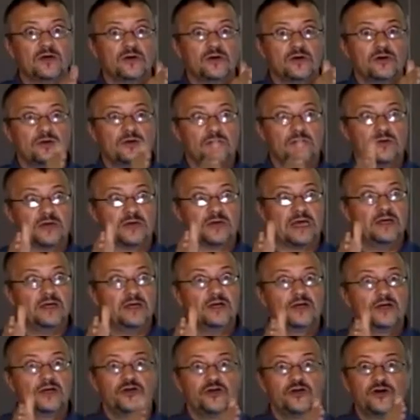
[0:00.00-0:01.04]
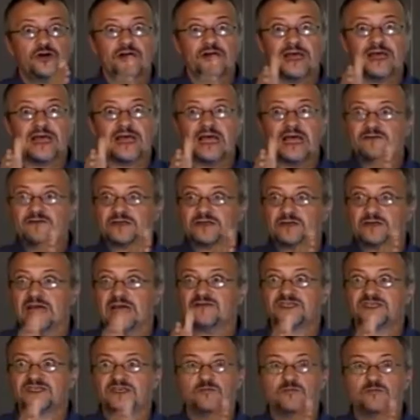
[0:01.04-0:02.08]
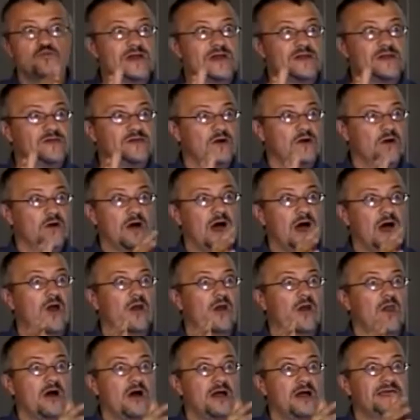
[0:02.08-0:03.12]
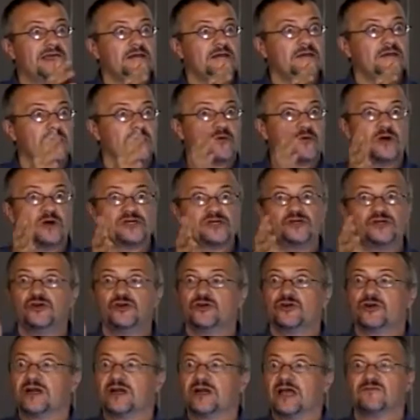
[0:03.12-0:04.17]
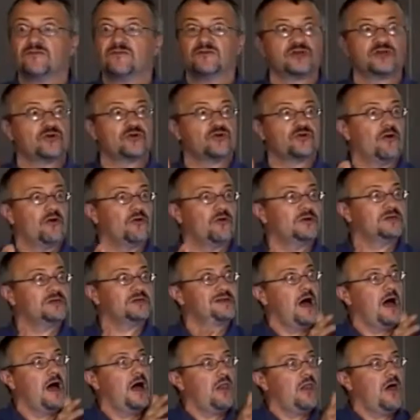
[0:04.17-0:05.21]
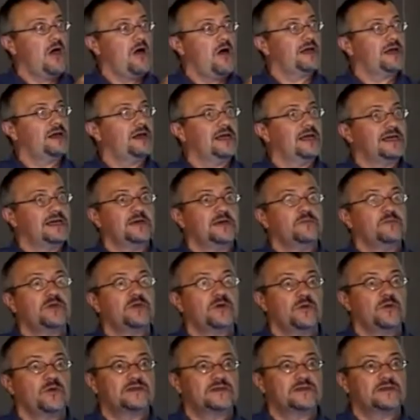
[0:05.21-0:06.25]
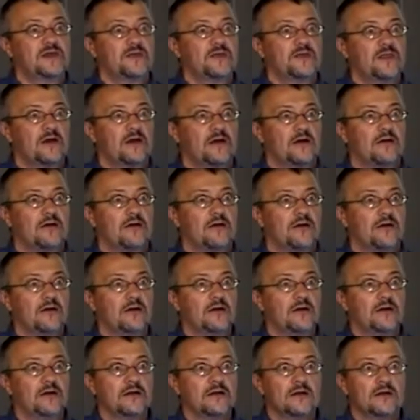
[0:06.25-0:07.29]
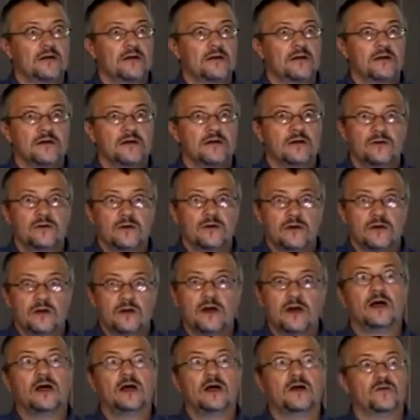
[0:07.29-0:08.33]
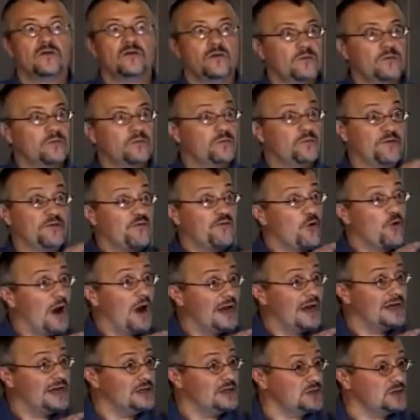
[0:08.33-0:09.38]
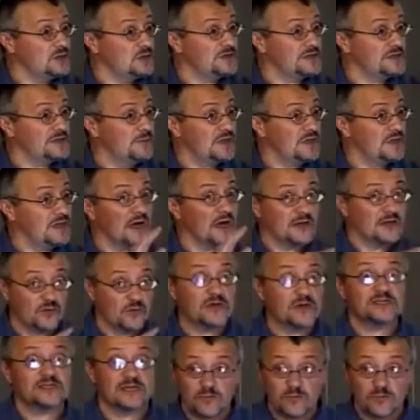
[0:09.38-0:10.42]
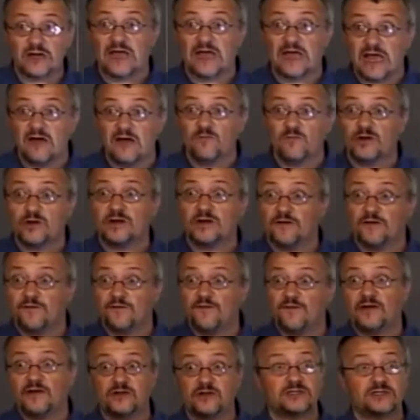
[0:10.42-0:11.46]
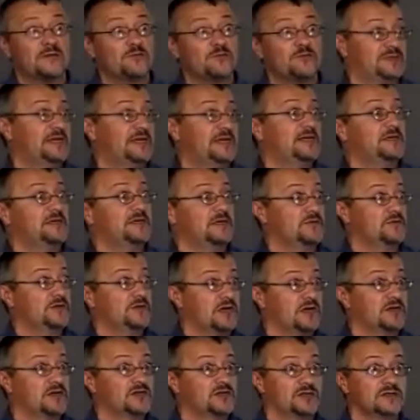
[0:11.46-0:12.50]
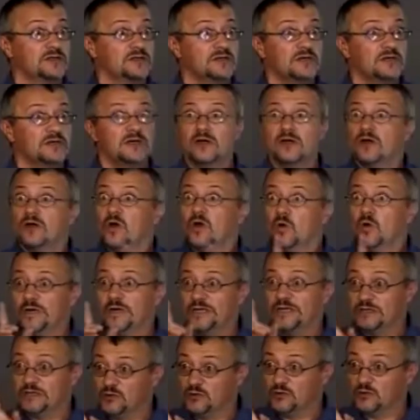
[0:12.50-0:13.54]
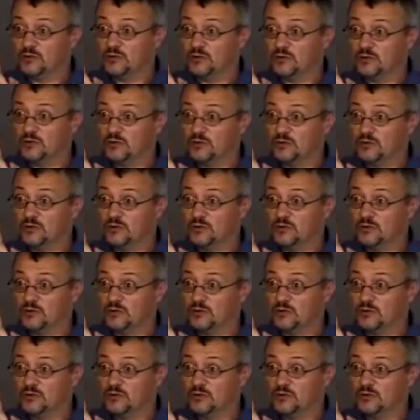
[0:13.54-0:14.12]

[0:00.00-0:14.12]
Okay? You're going to have to have some window. How long, the question you're going to have as a grower is how long can I keep the weeds in there uh, before I need to do something? Otherwise, I'm going to have more than a 5 or 10% yield reduction. We do that very often.